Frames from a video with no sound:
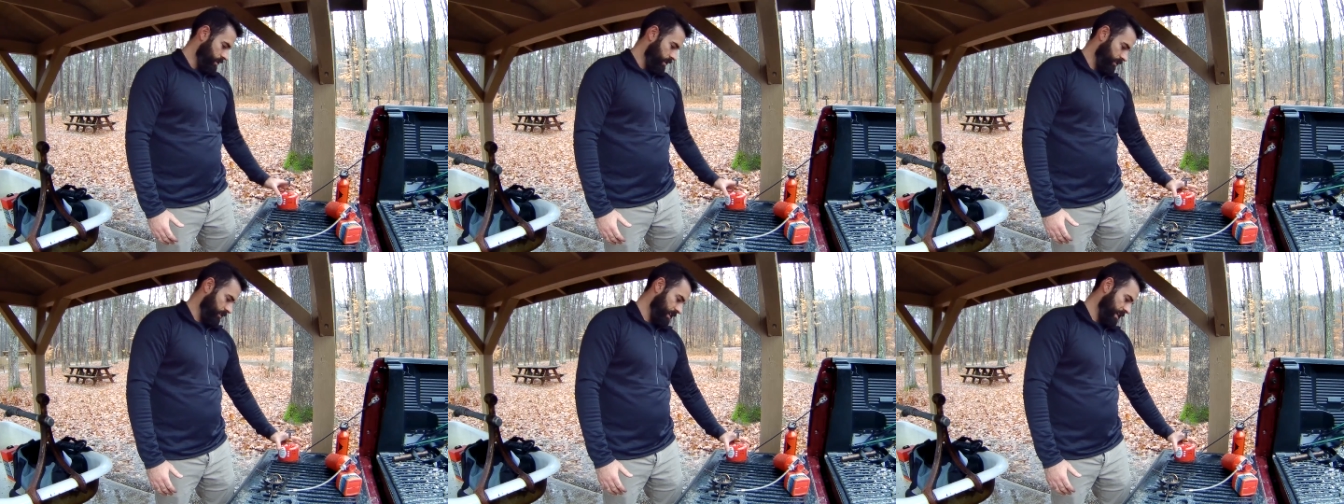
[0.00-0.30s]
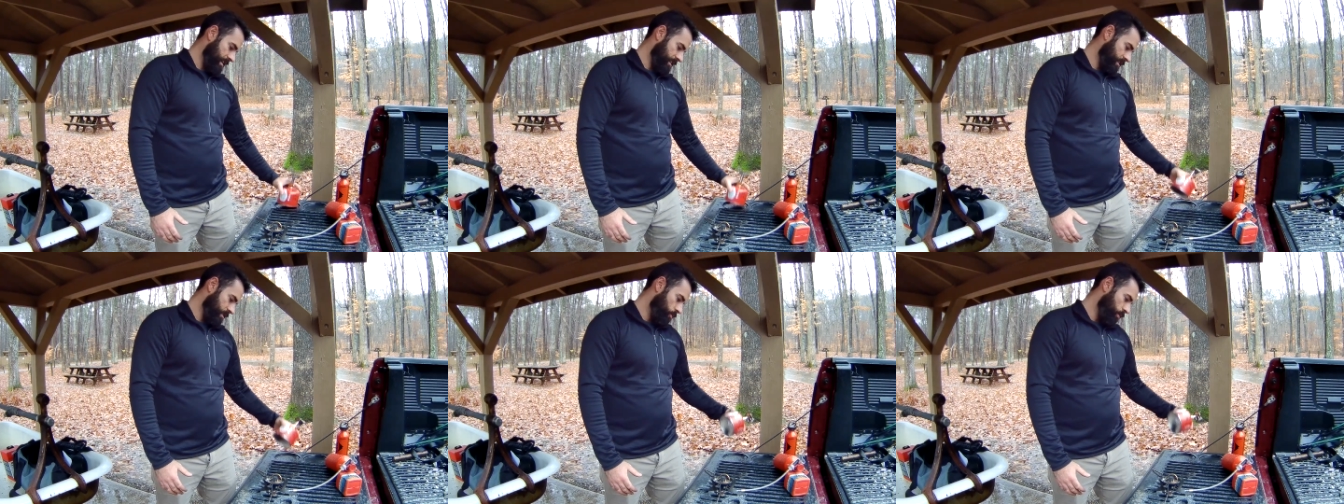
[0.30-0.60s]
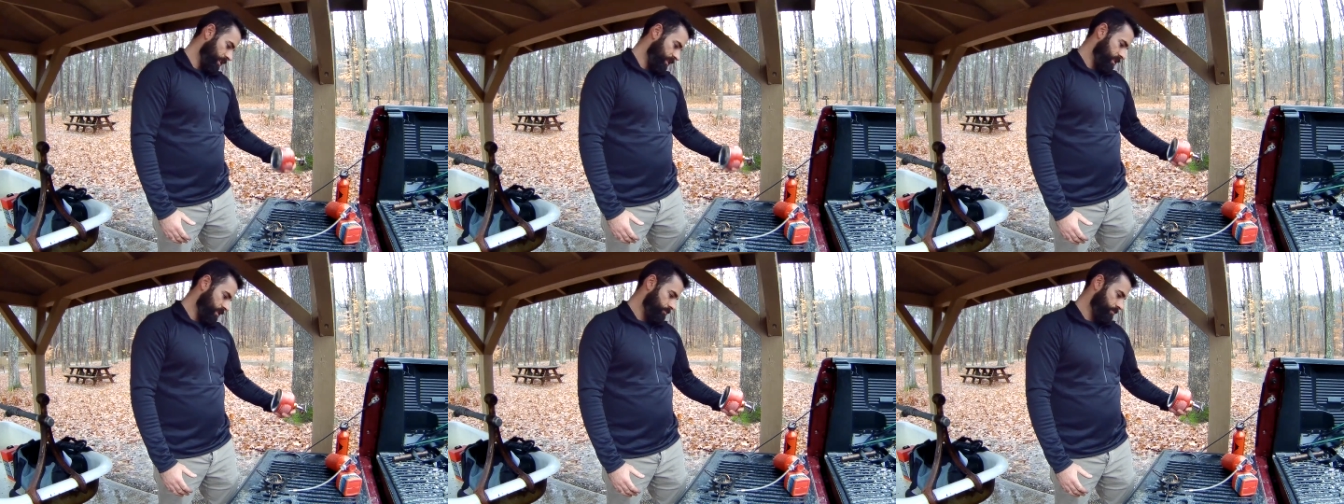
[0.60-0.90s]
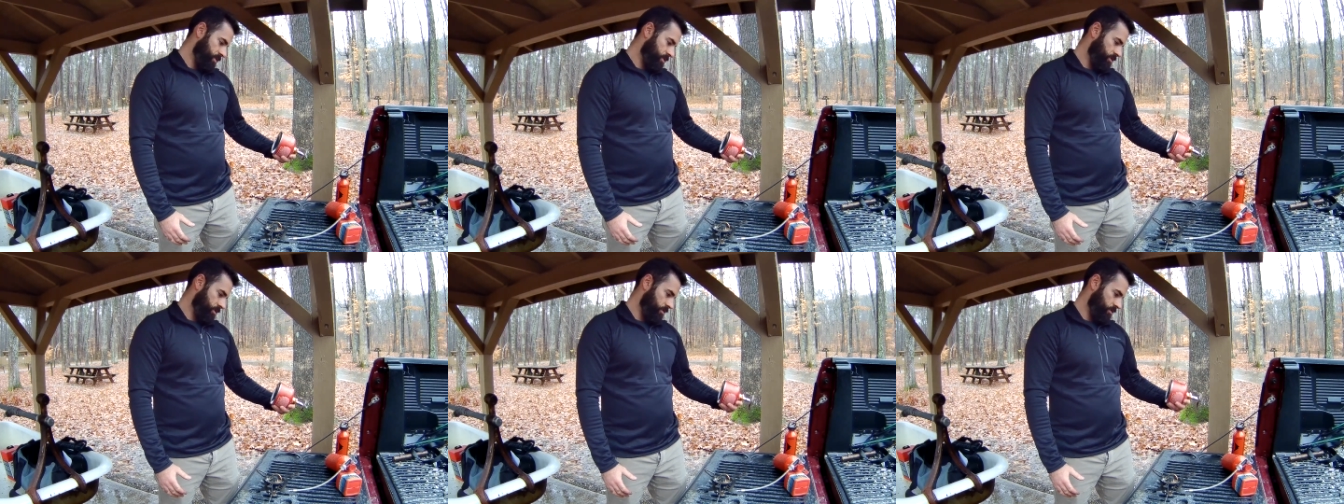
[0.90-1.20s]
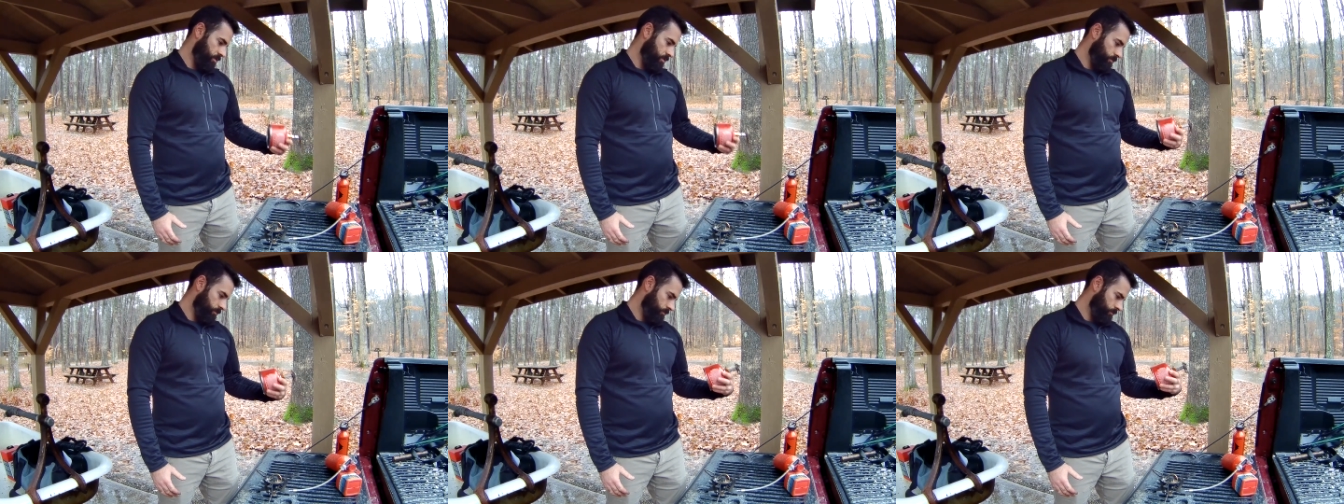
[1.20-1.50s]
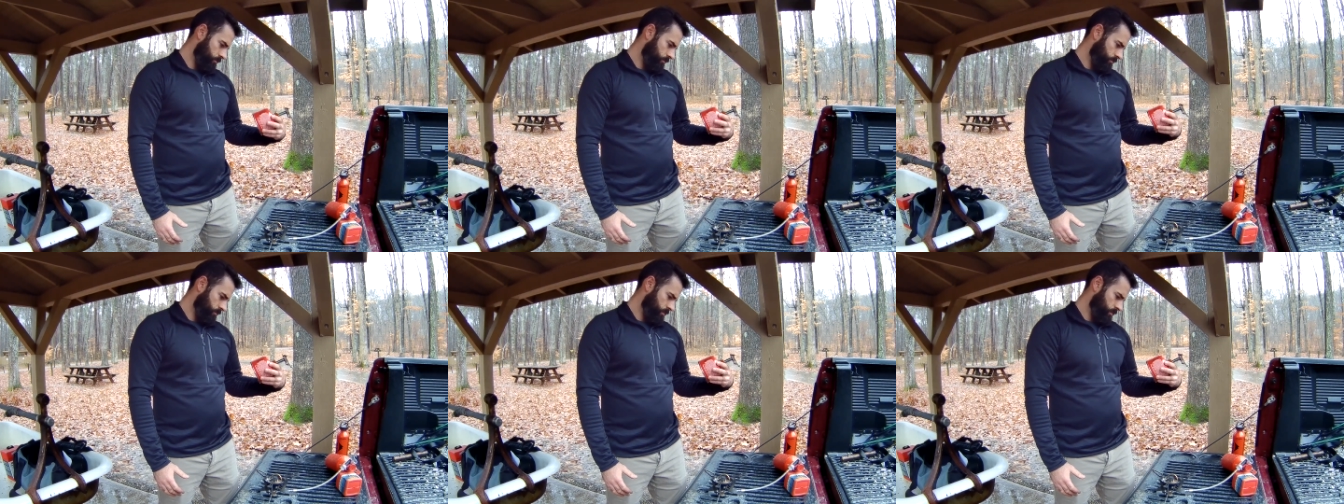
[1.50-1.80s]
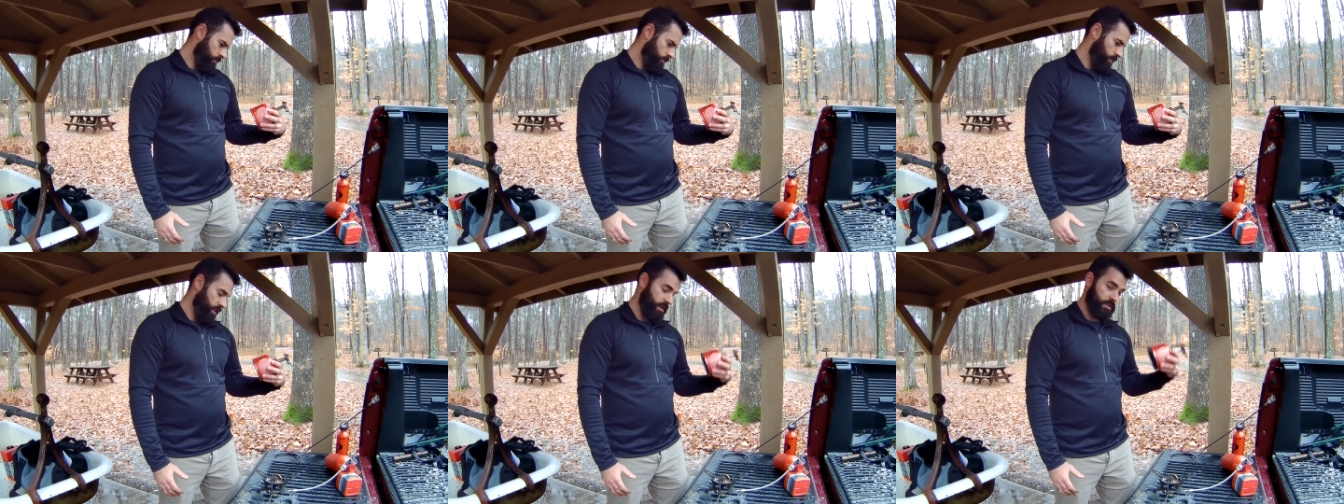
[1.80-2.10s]
exactly what temperature
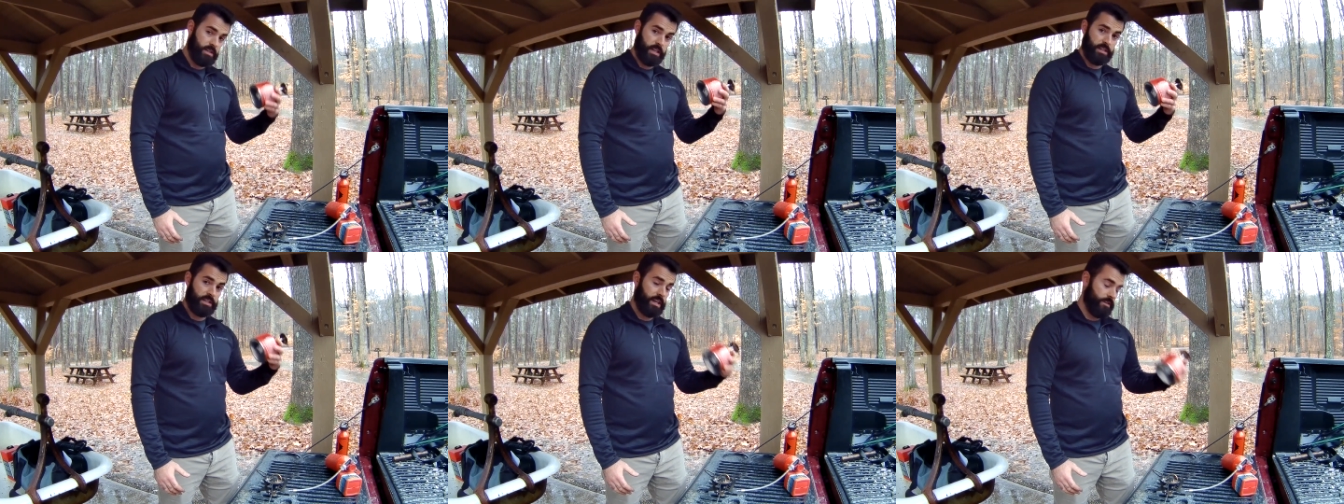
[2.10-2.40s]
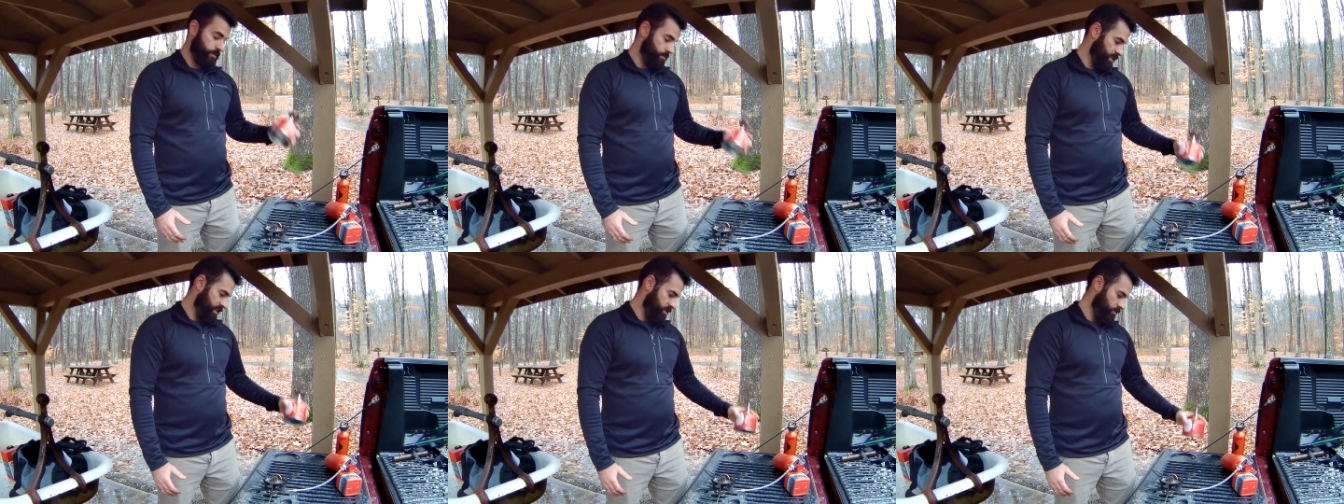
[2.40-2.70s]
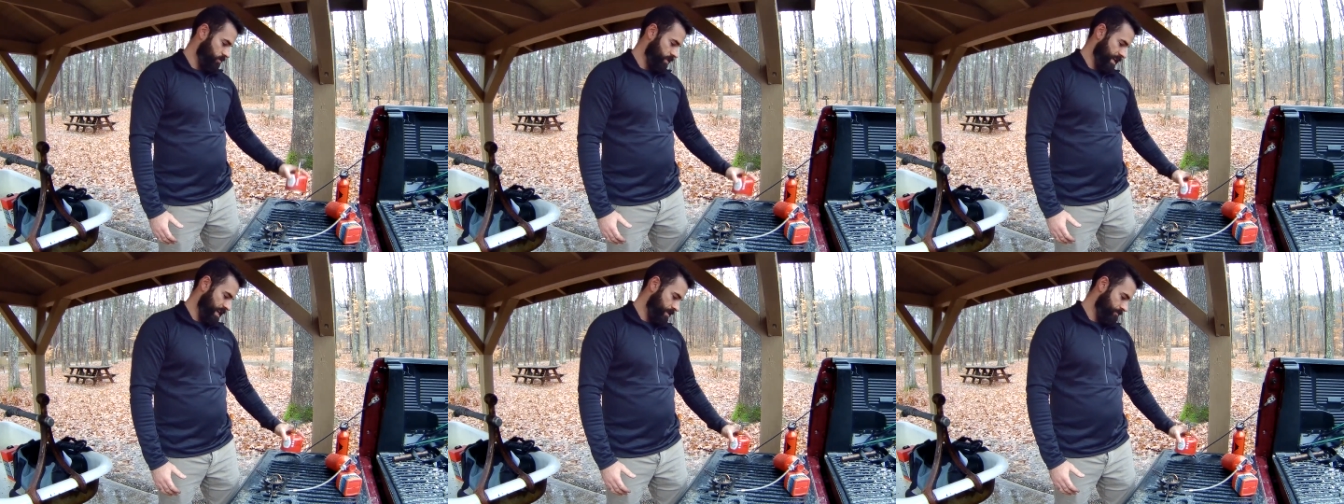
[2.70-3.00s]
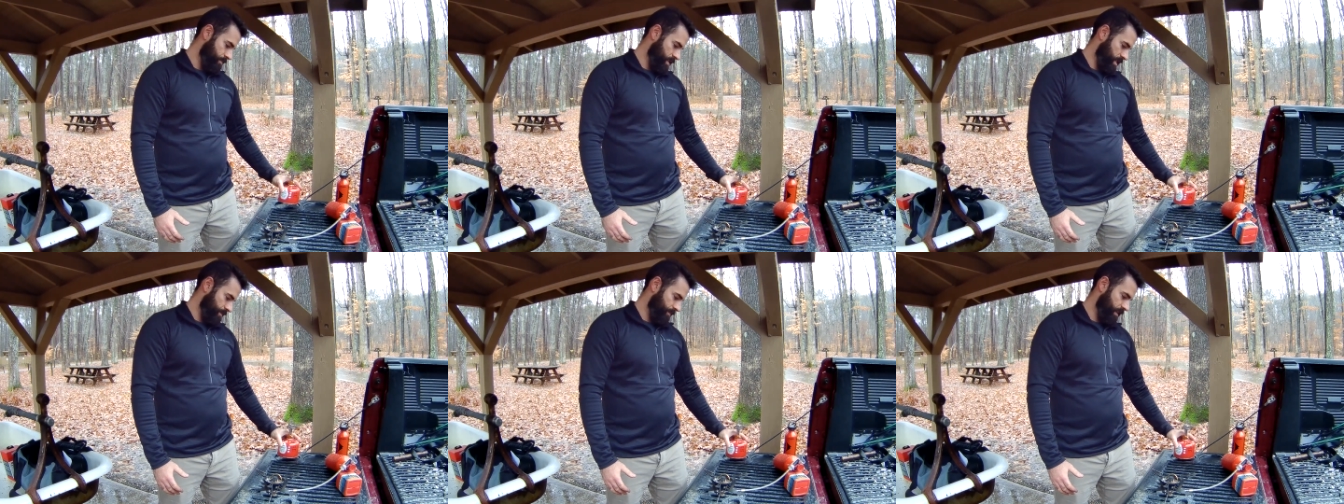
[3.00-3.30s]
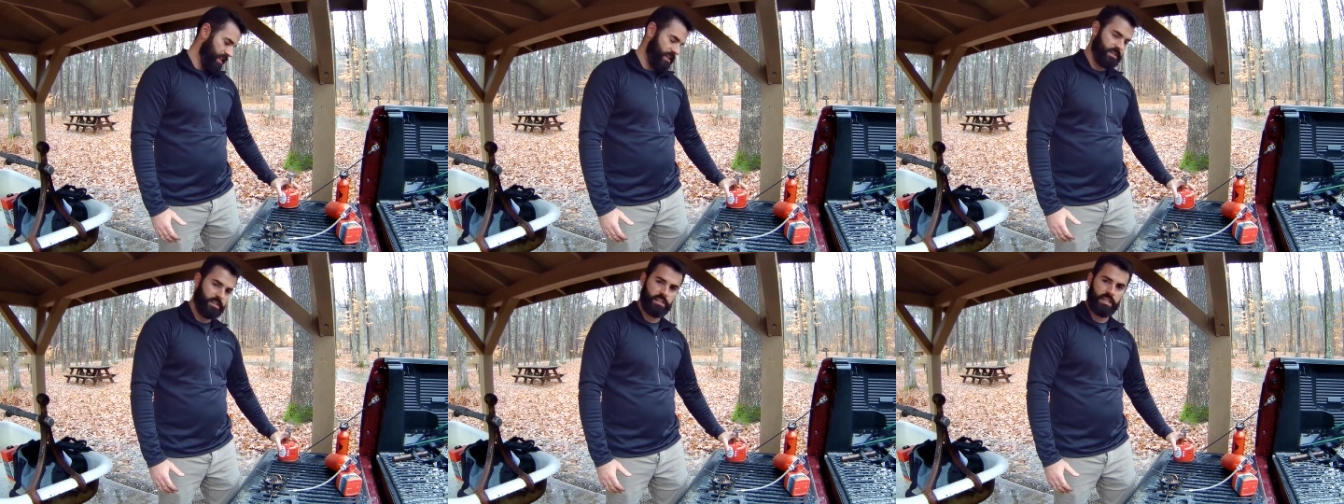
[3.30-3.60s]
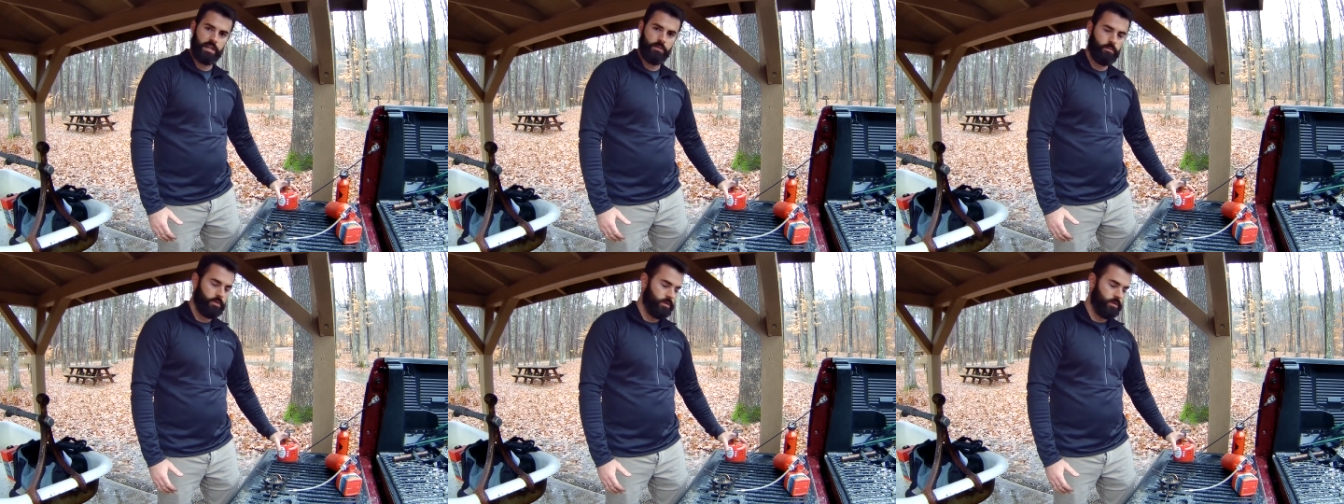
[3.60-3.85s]
these things have to be stored at, but I'm guessing that